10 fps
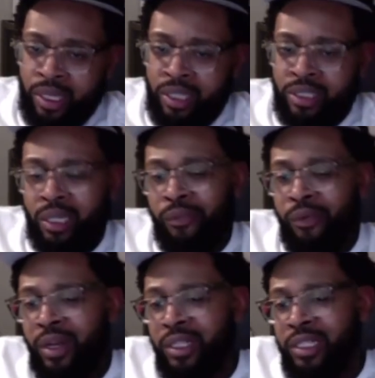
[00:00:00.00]
tell a
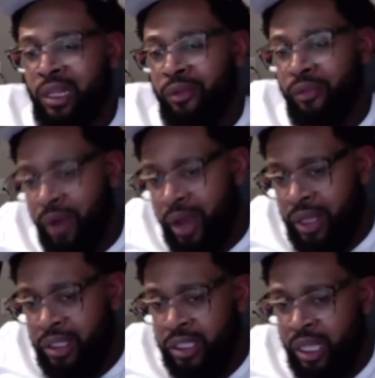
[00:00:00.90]
friend to tell a
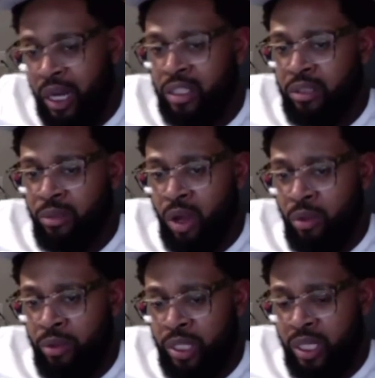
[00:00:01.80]
friend. Shout out to my
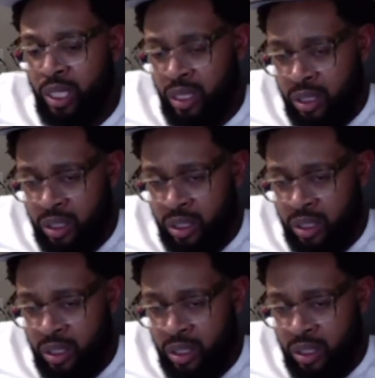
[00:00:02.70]
homie Keith.